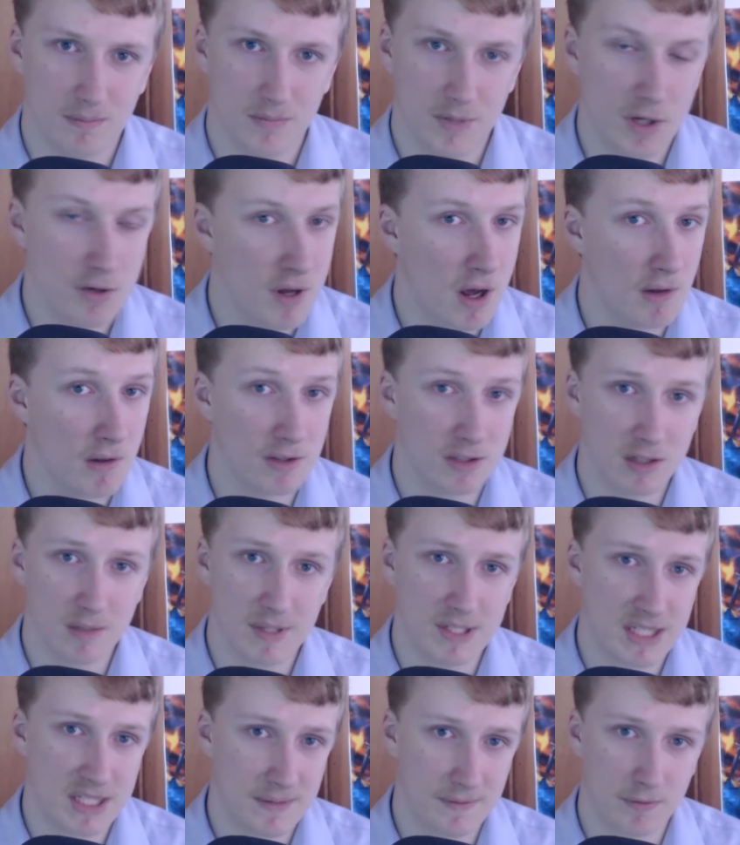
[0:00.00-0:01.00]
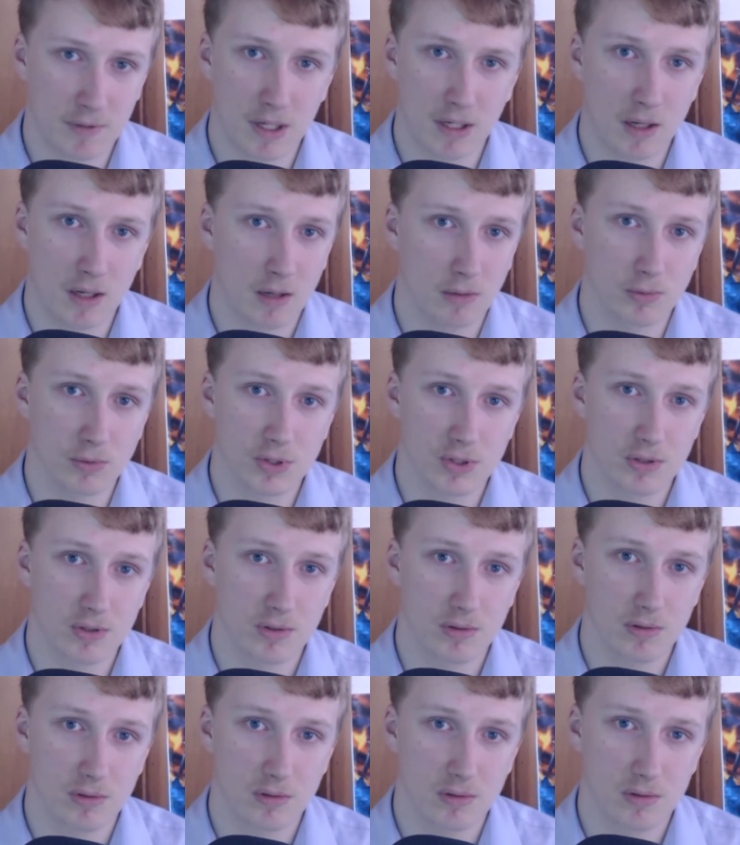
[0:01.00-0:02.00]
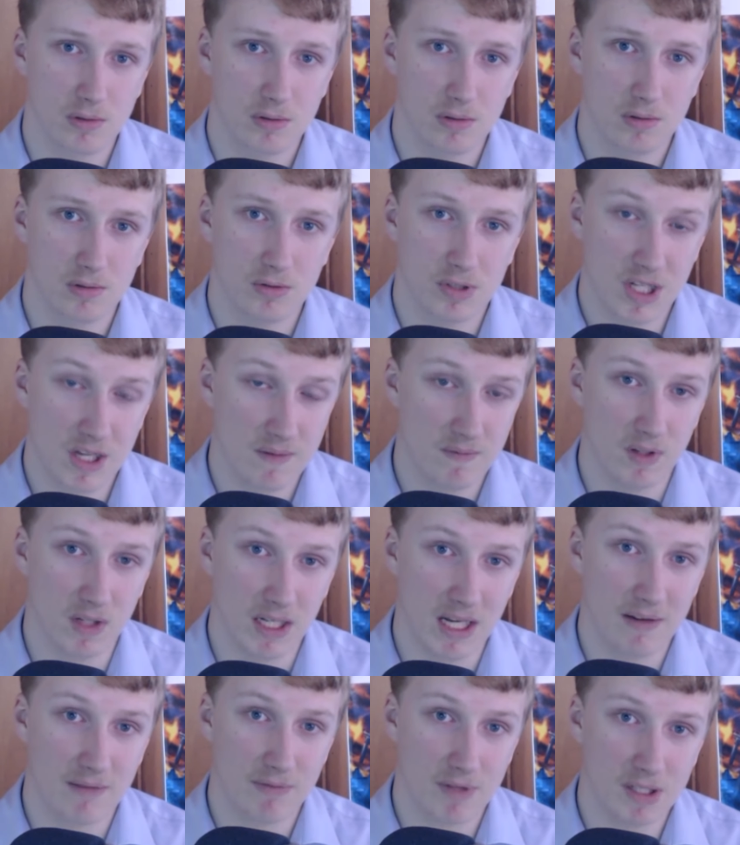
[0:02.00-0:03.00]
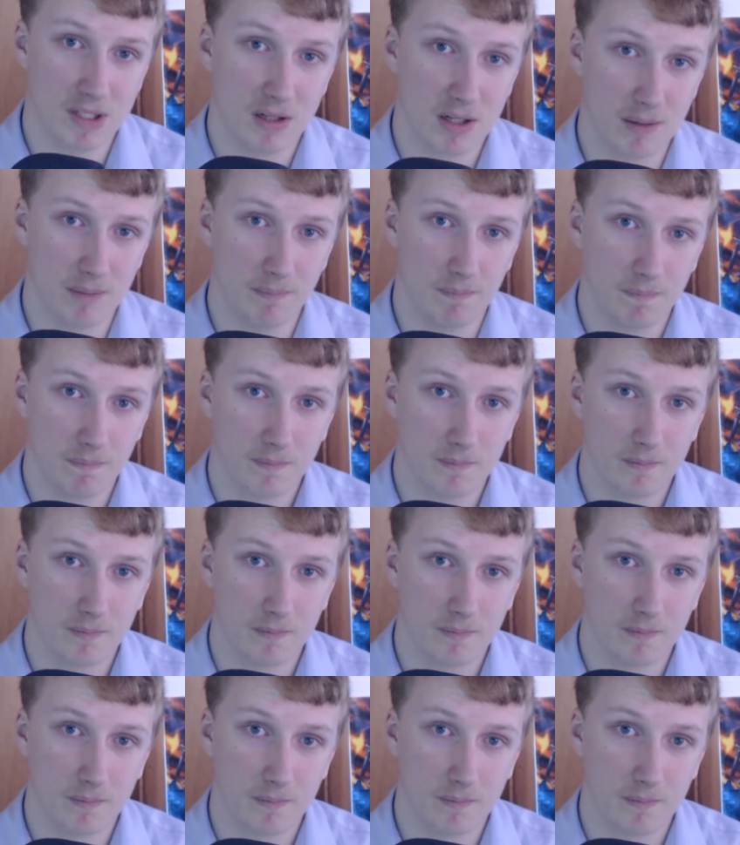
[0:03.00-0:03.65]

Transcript: you know there's going to be seven or eight goals. Generally, every time.